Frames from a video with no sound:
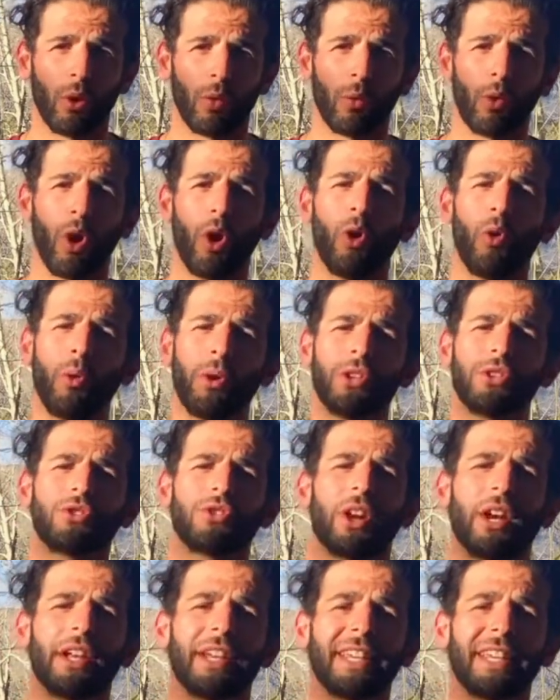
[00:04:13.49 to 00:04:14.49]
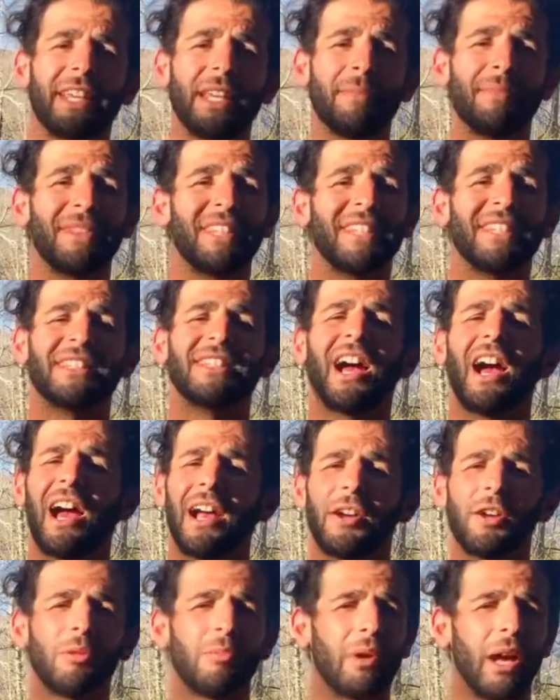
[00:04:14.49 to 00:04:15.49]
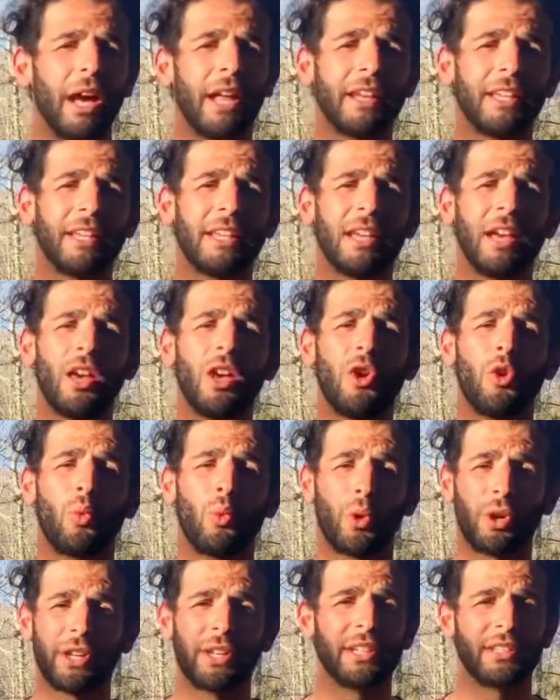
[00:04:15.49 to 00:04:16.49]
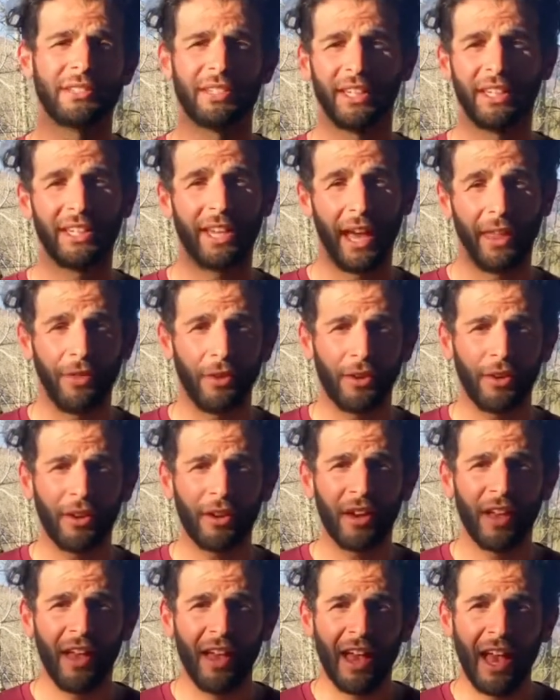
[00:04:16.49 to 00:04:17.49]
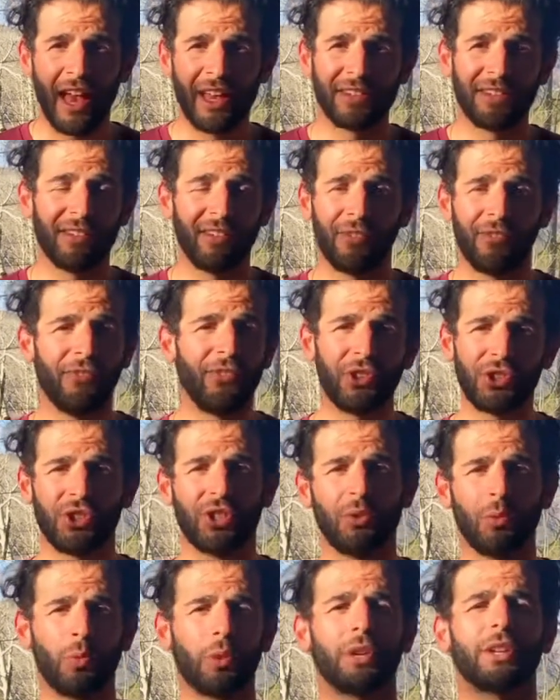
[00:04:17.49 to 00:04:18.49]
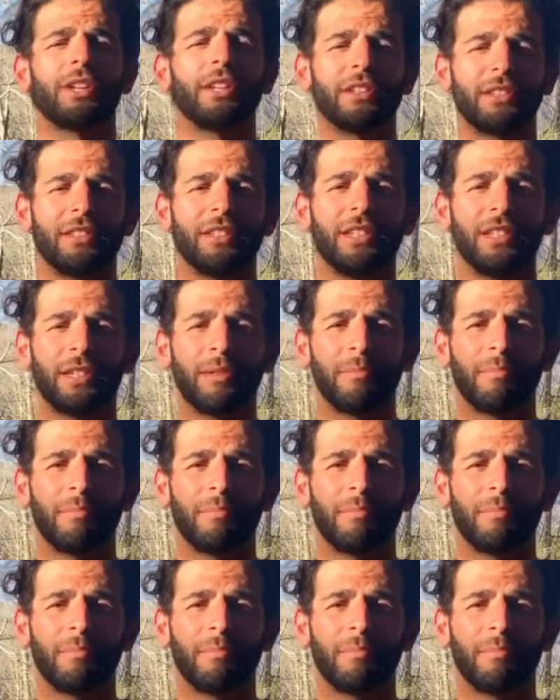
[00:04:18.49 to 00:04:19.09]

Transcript: We're always trying to keep the entire body working together as an efficient working team.